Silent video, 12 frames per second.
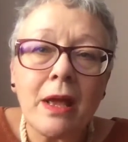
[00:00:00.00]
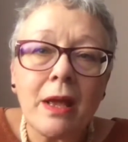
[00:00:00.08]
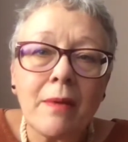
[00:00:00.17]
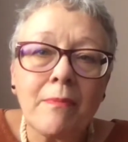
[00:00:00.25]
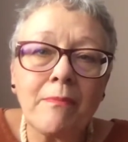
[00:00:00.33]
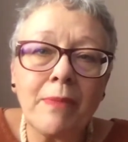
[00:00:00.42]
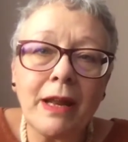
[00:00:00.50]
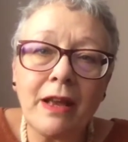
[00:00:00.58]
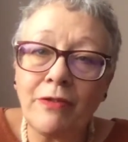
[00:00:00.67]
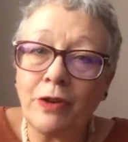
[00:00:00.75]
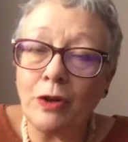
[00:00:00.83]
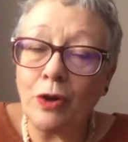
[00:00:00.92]
But
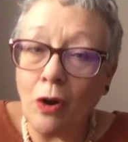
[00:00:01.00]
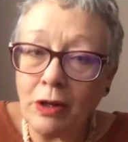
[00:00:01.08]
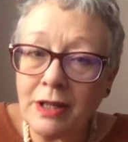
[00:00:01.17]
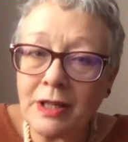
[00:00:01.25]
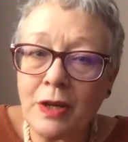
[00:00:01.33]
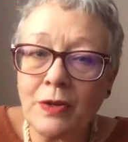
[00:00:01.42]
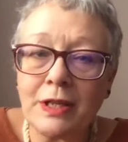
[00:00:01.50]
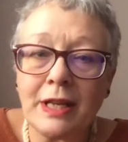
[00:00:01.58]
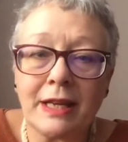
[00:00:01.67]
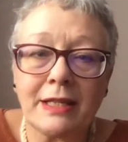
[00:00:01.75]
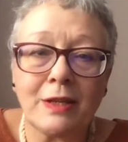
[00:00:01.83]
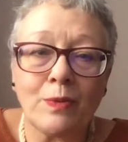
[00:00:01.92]
if you're not
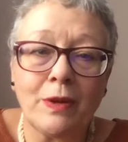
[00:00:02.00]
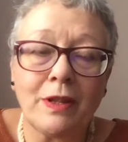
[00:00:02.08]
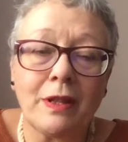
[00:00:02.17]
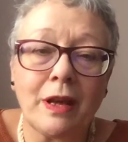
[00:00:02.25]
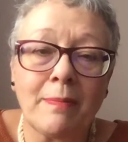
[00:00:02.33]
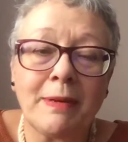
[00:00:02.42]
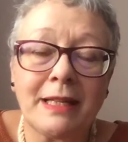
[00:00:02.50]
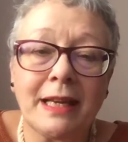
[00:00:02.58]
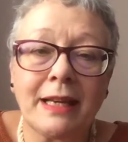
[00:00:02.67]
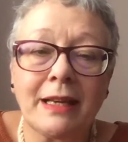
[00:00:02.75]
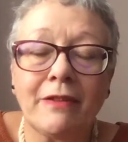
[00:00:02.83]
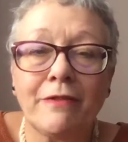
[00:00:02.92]
associated with a
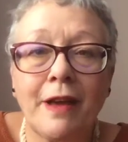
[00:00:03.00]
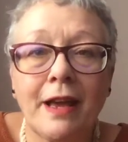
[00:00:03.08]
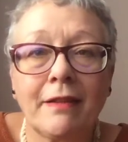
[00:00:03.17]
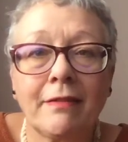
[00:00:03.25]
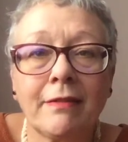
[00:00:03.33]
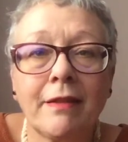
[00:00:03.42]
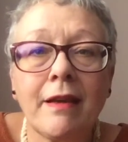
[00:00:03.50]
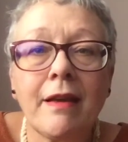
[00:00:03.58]
particular faith,